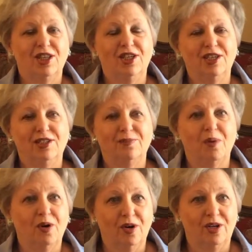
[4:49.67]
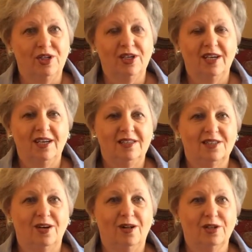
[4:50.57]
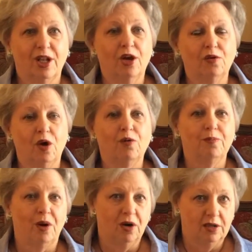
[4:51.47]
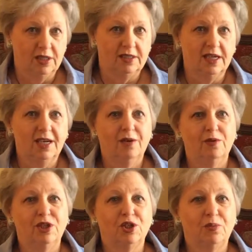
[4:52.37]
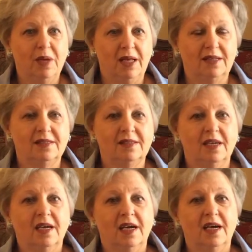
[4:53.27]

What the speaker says: this point is called Longgong point, which means